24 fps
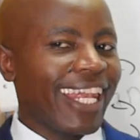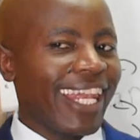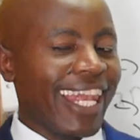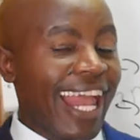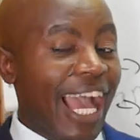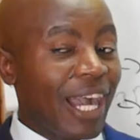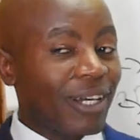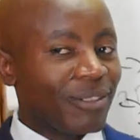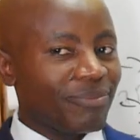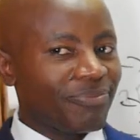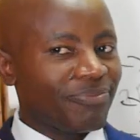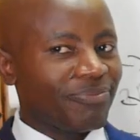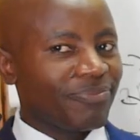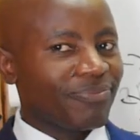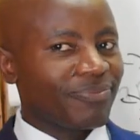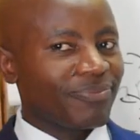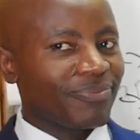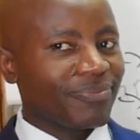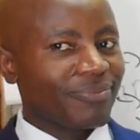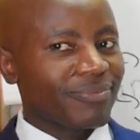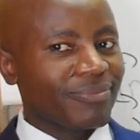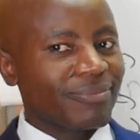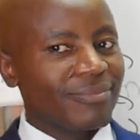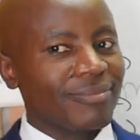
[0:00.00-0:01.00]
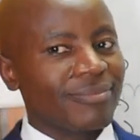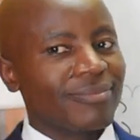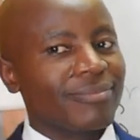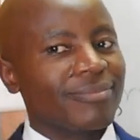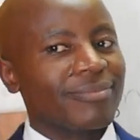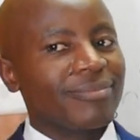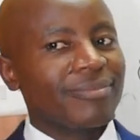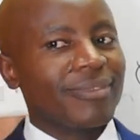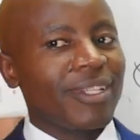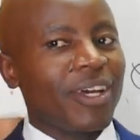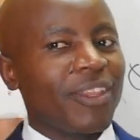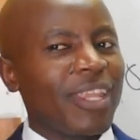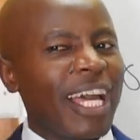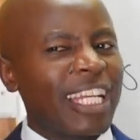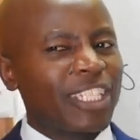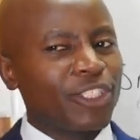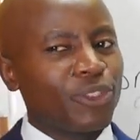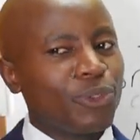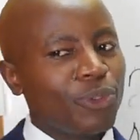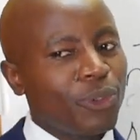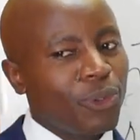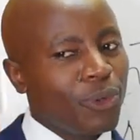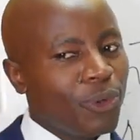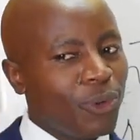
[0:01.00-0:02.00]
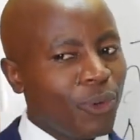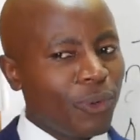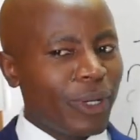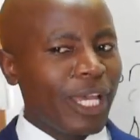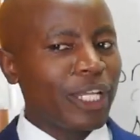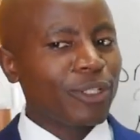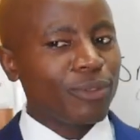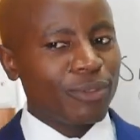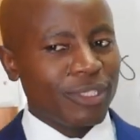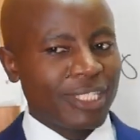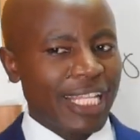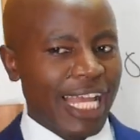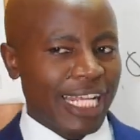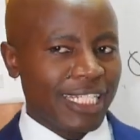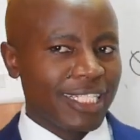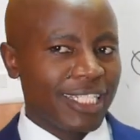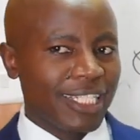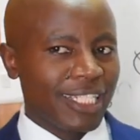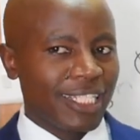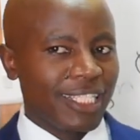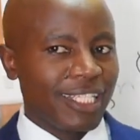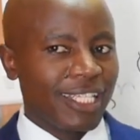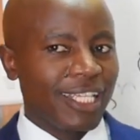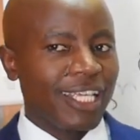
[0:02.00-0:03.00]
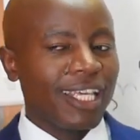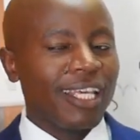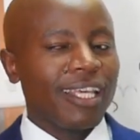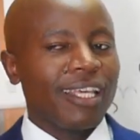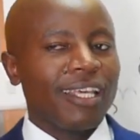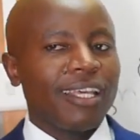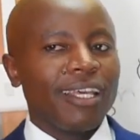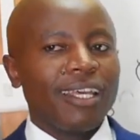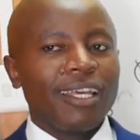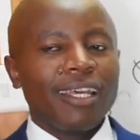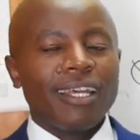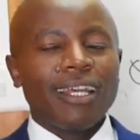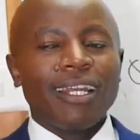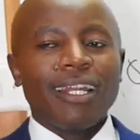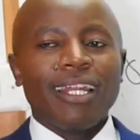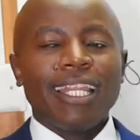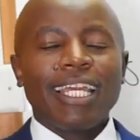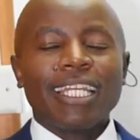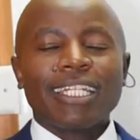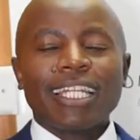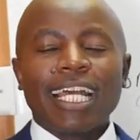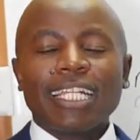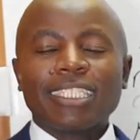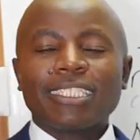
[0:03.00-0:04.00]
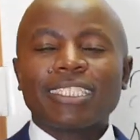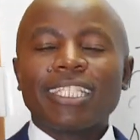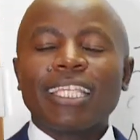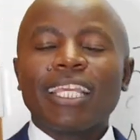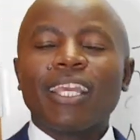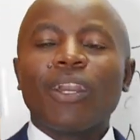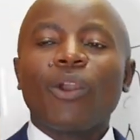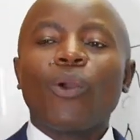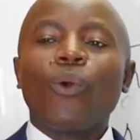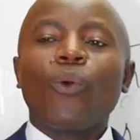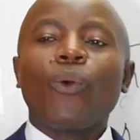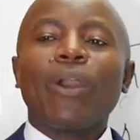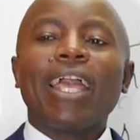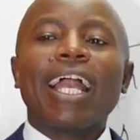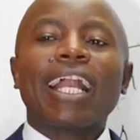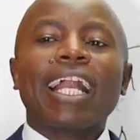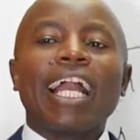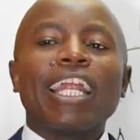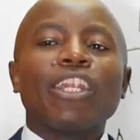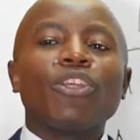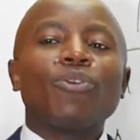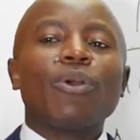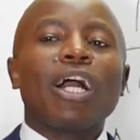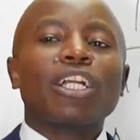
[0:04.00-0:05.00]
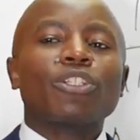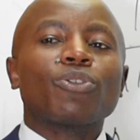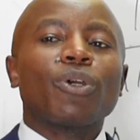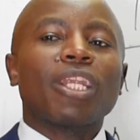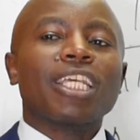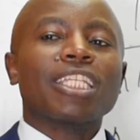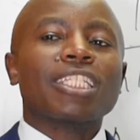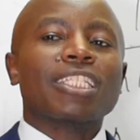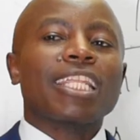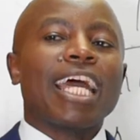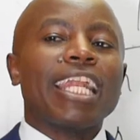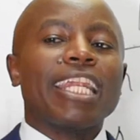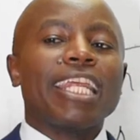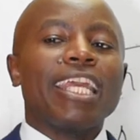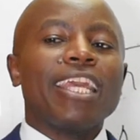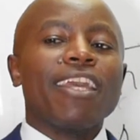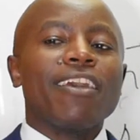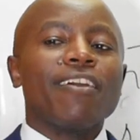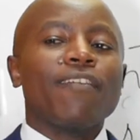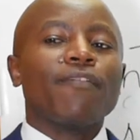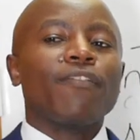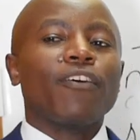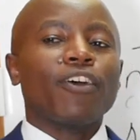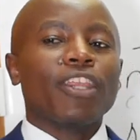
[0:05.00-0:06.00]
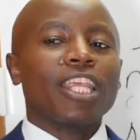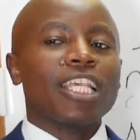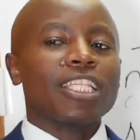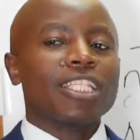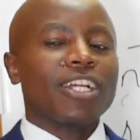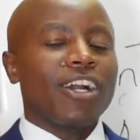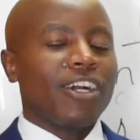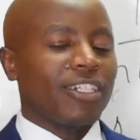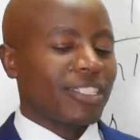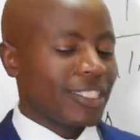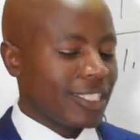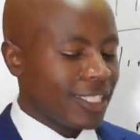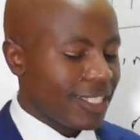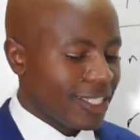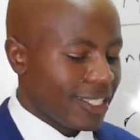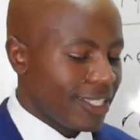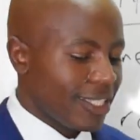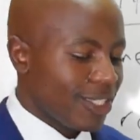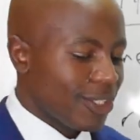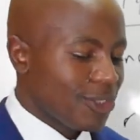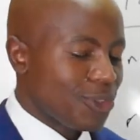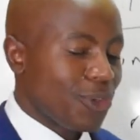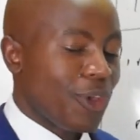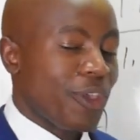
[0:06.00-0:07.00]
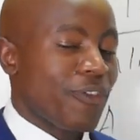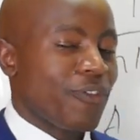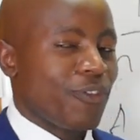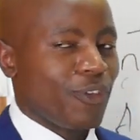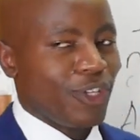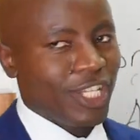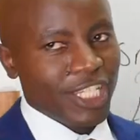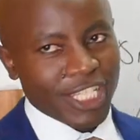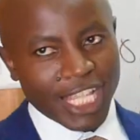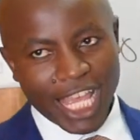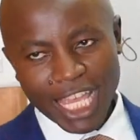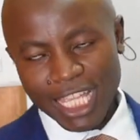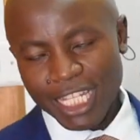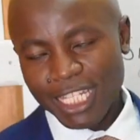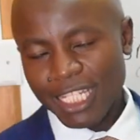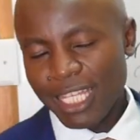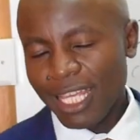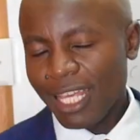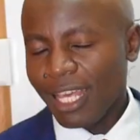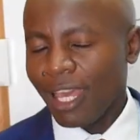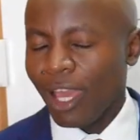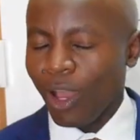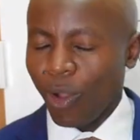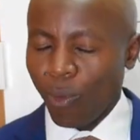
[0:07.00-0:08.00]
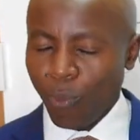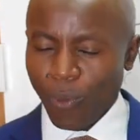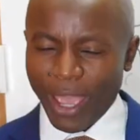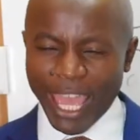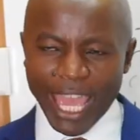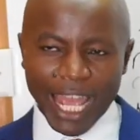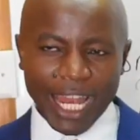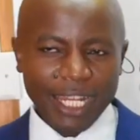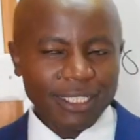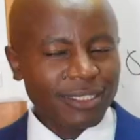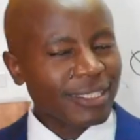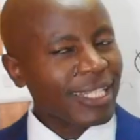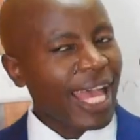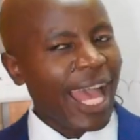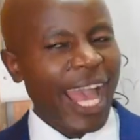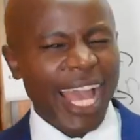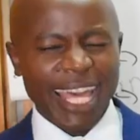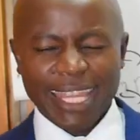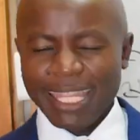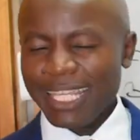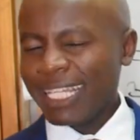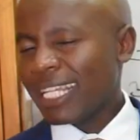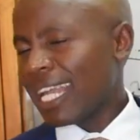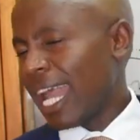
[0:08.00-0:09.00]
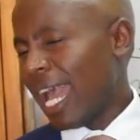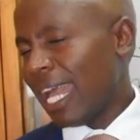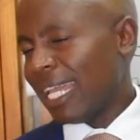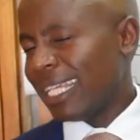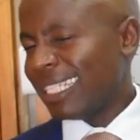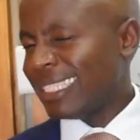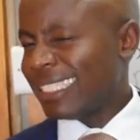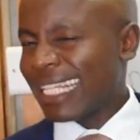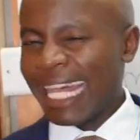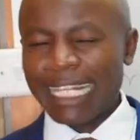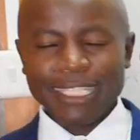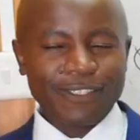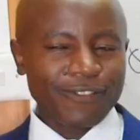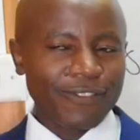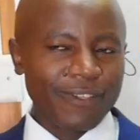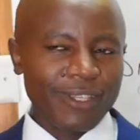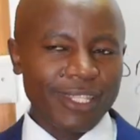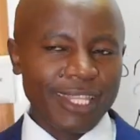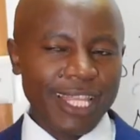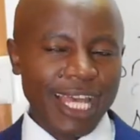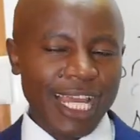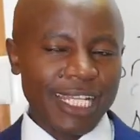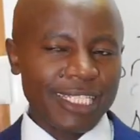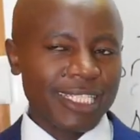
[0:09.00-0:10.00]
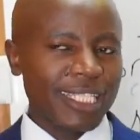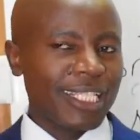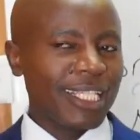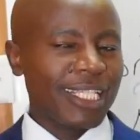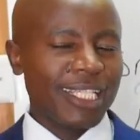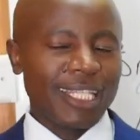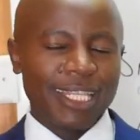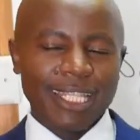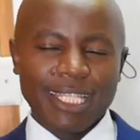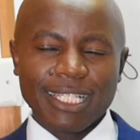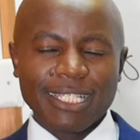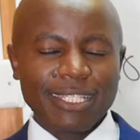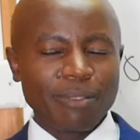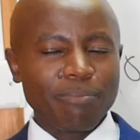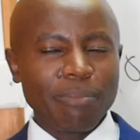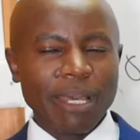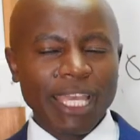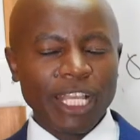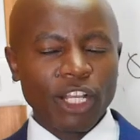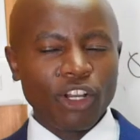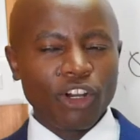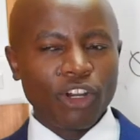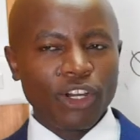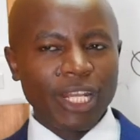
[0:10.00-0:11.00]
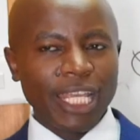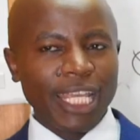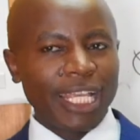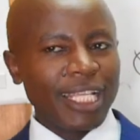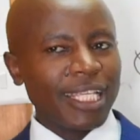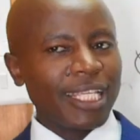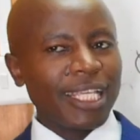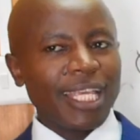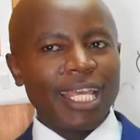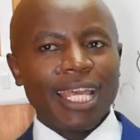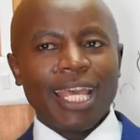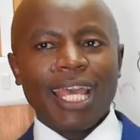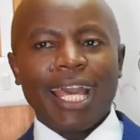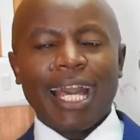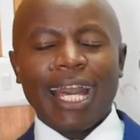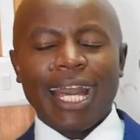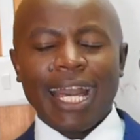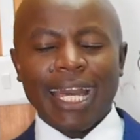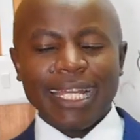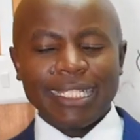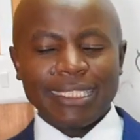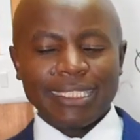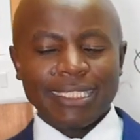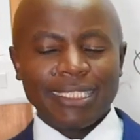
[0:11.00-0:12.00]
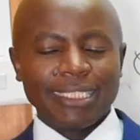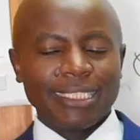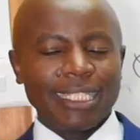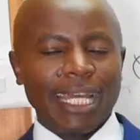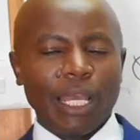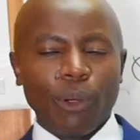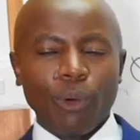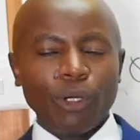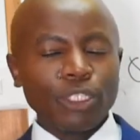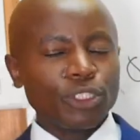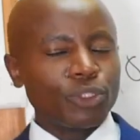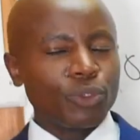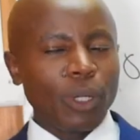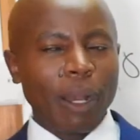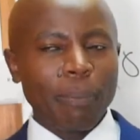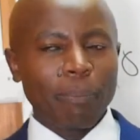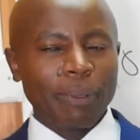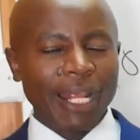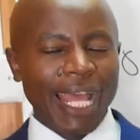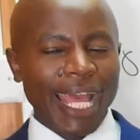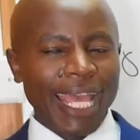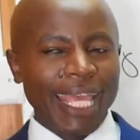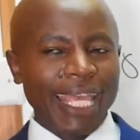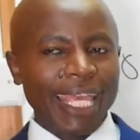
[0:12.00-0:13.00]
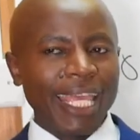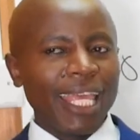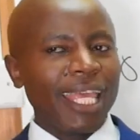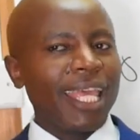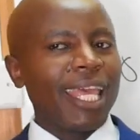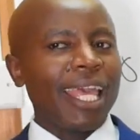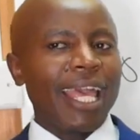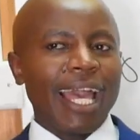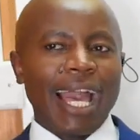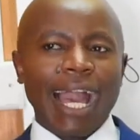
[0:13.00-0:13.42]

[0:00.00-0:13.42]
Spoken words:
Now that you know where to start, let us see where can you actually study for this course. So if you decide, well, I think I just feel that this is my calling and I want to apply,